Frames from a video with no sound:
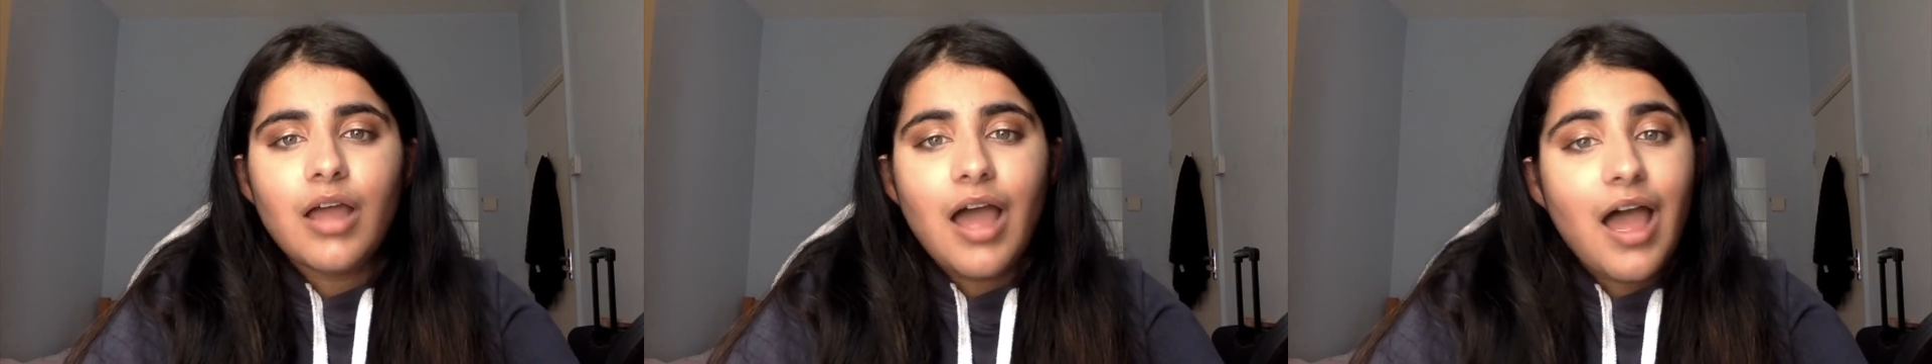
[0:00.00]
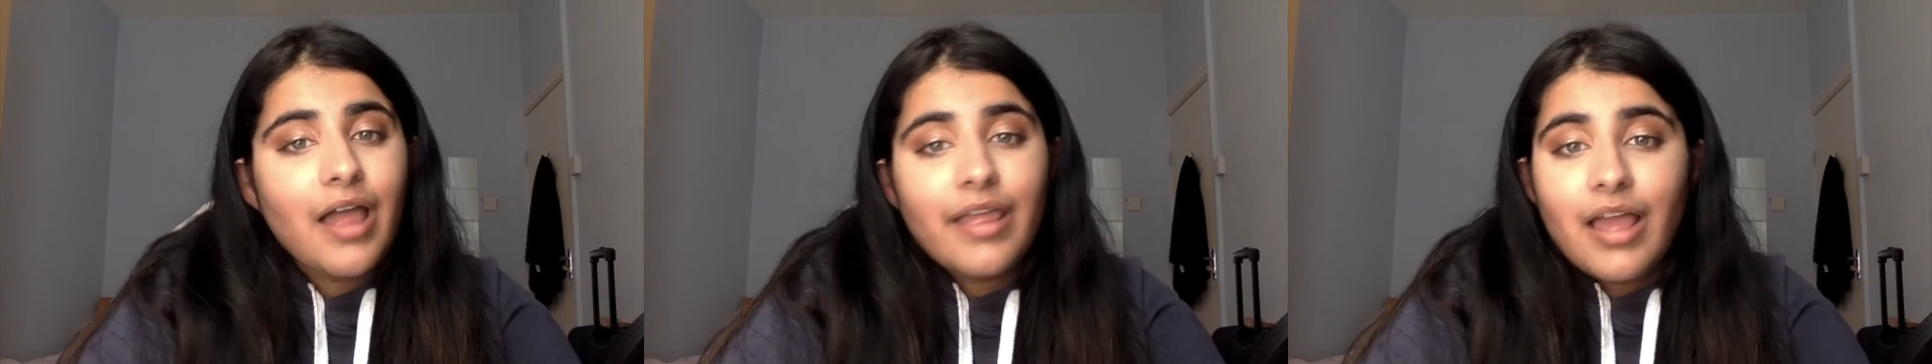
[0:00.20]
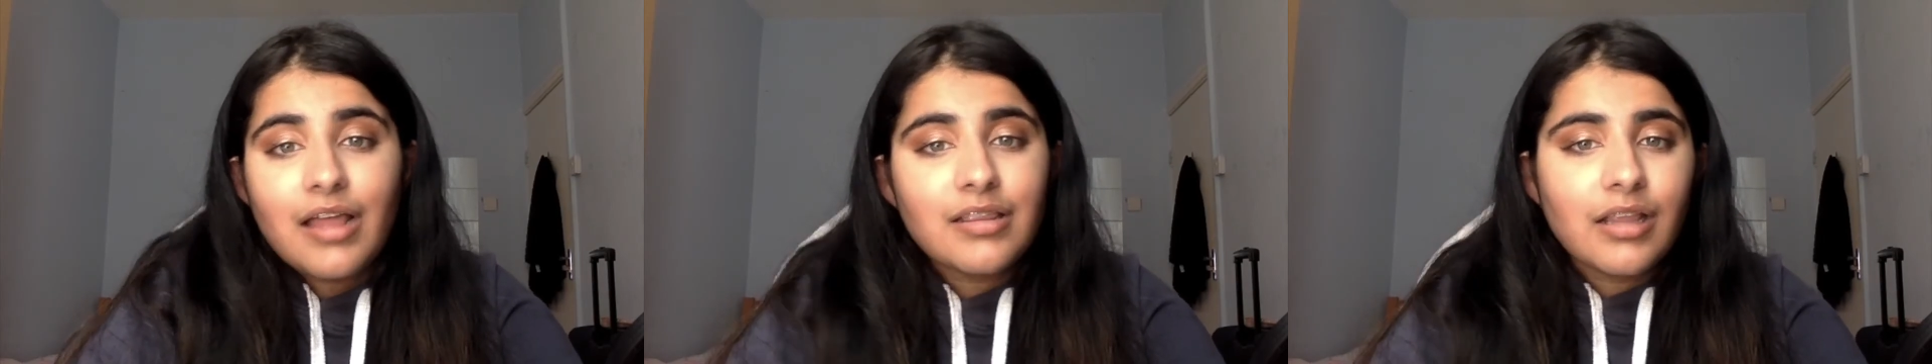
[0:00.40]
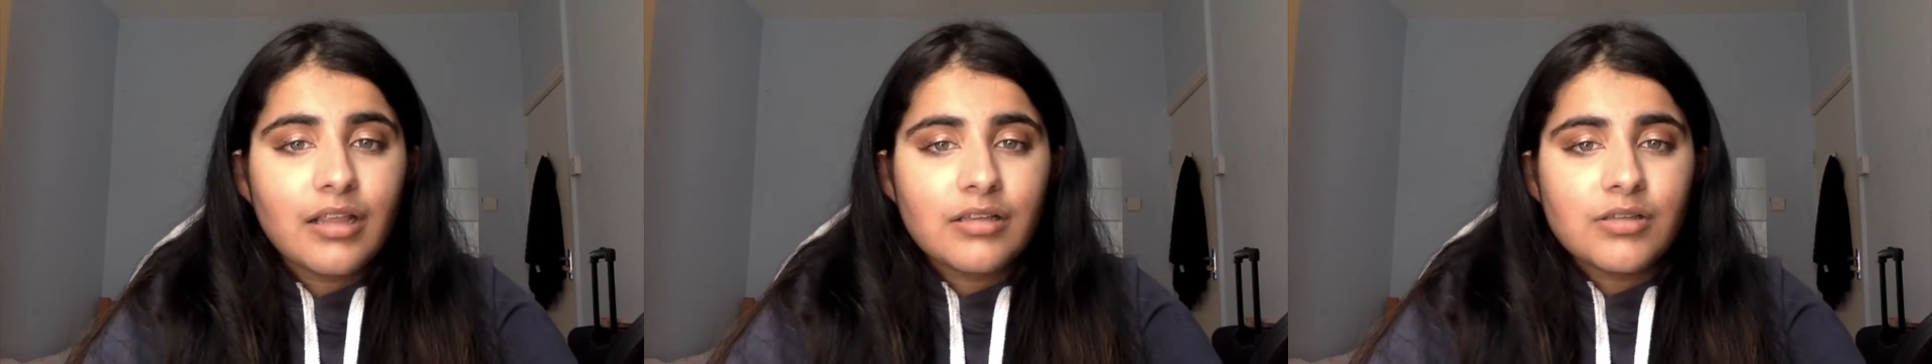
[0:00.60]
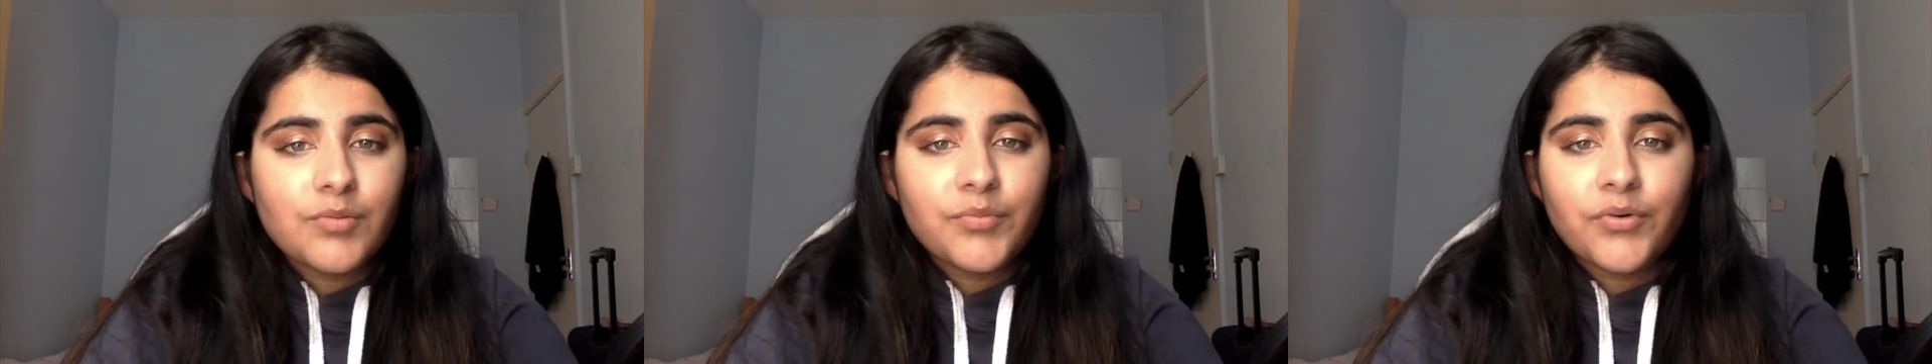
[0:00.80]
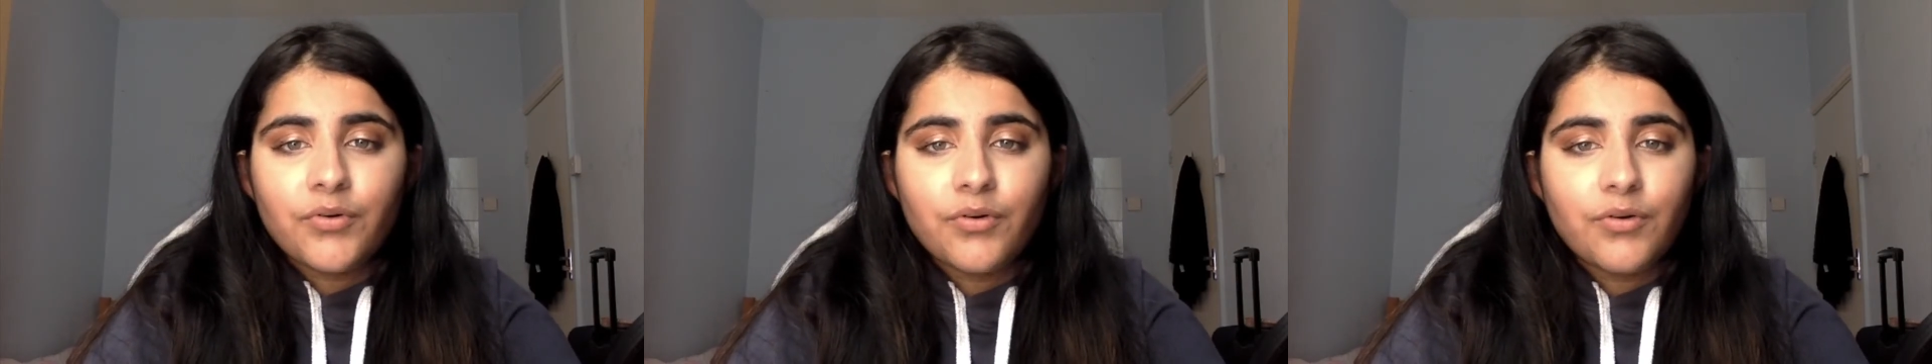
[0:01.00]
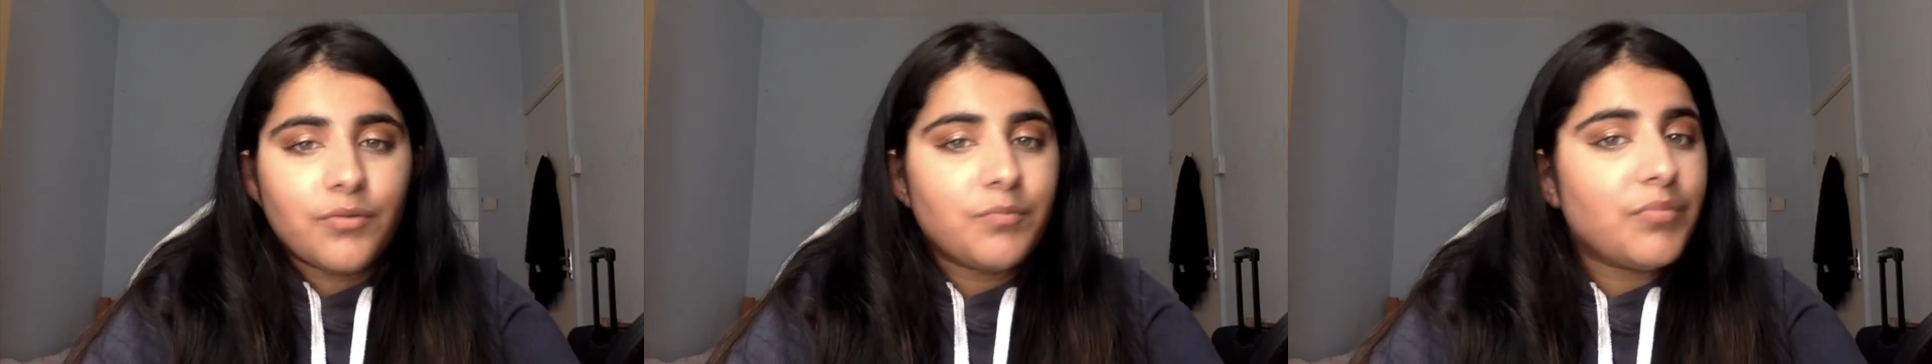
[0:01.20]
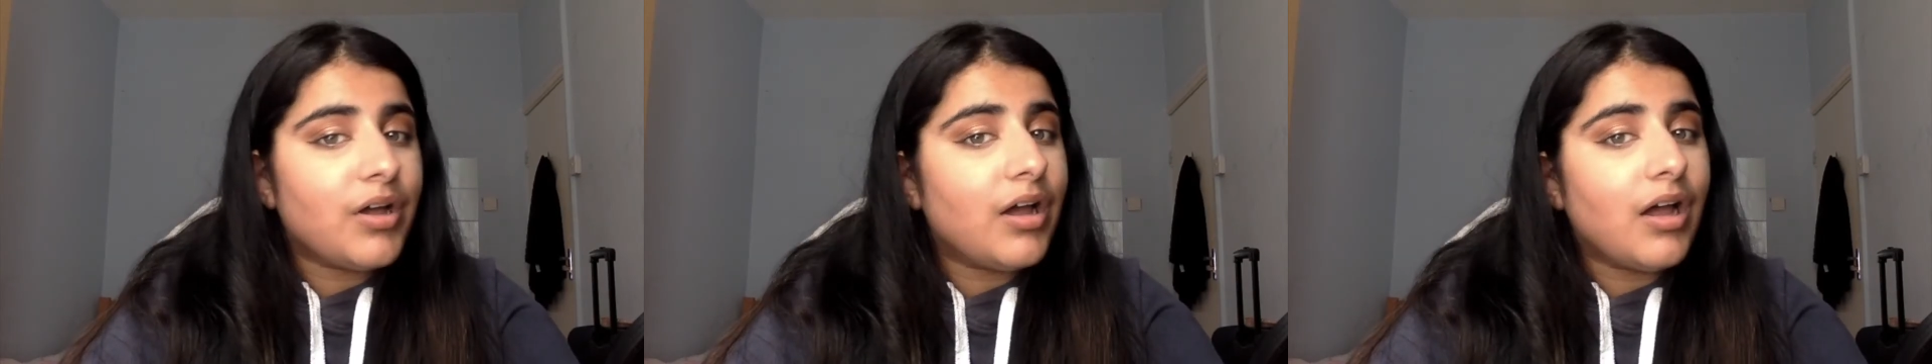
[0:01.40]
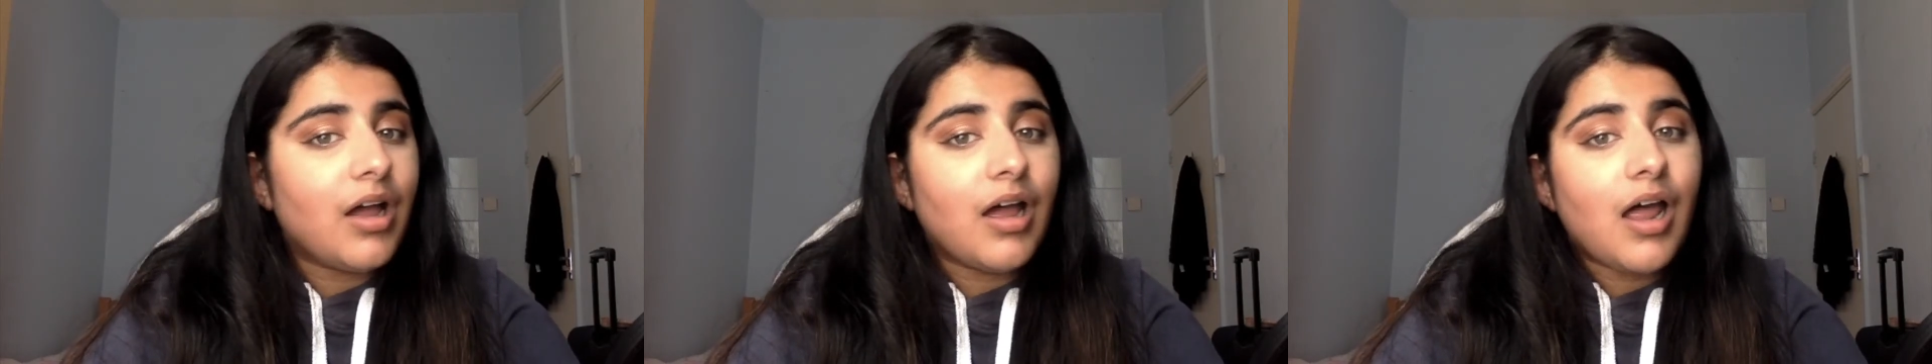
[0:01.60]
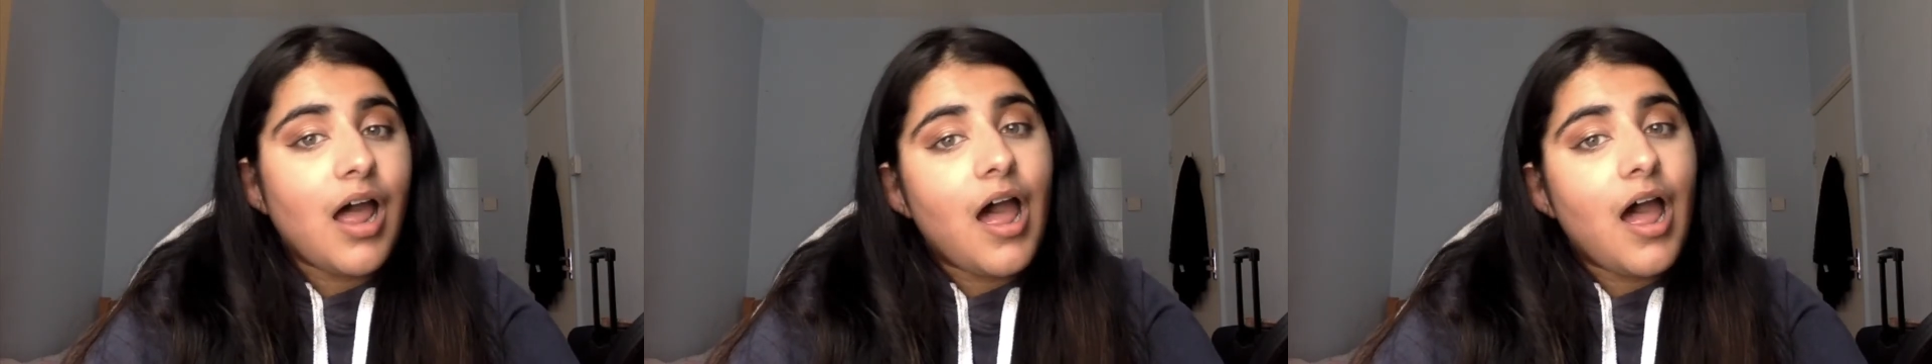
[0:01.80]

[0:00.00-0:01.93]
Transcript: I had that support, but